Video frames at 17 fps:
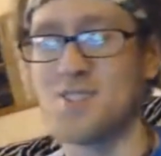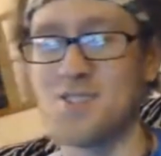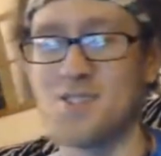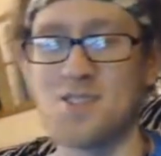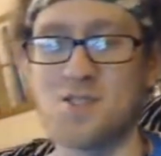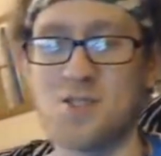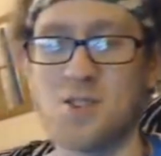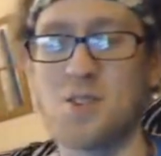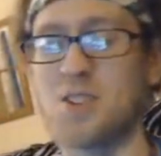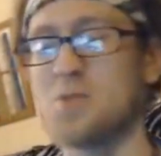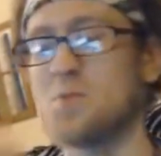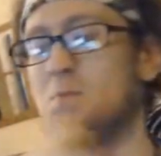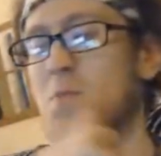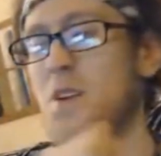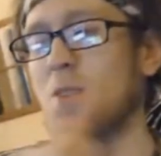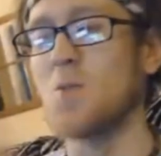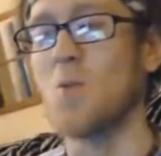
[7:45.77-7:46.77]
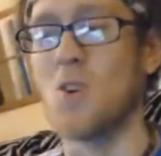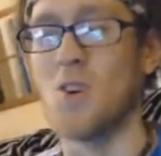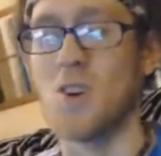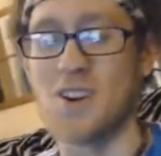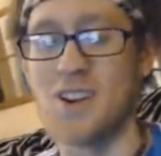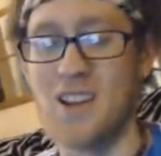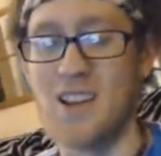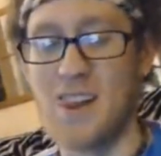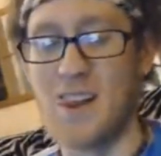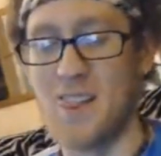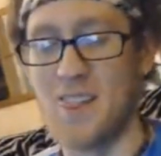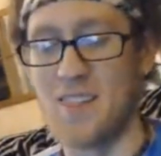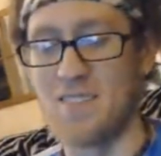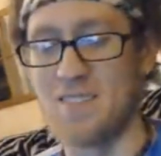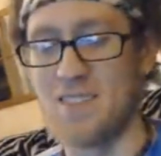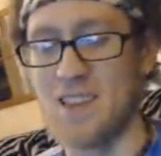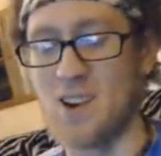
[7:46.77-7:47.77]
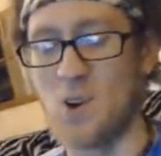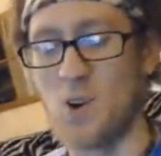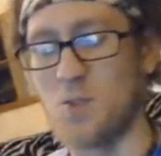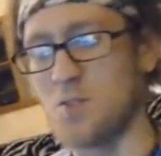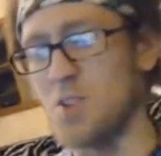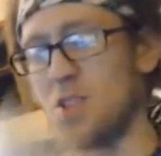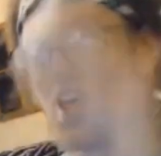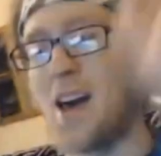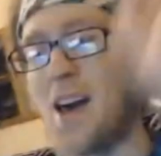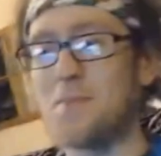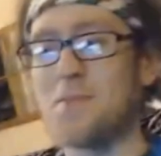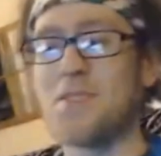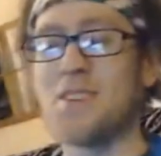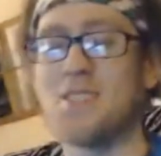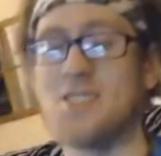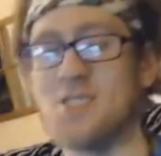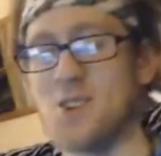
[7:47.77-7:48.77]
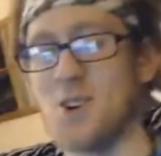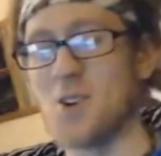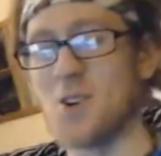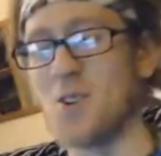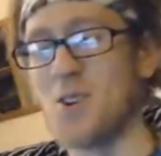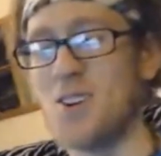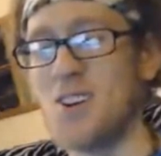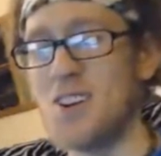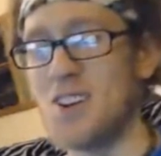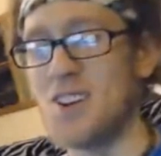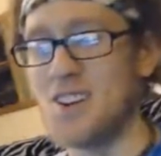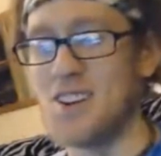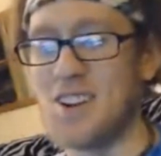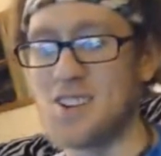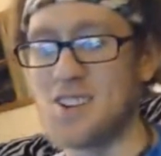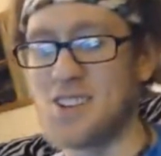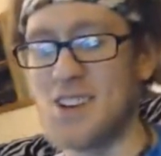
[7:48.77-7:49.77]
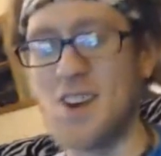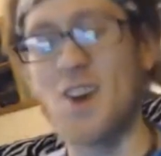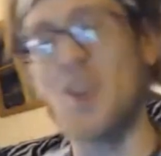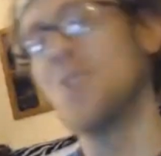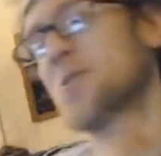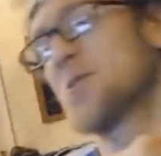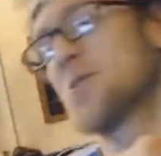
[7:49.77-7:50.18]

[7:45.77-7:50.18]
drew this big one that overlapped the circle, and I was like, oh shit,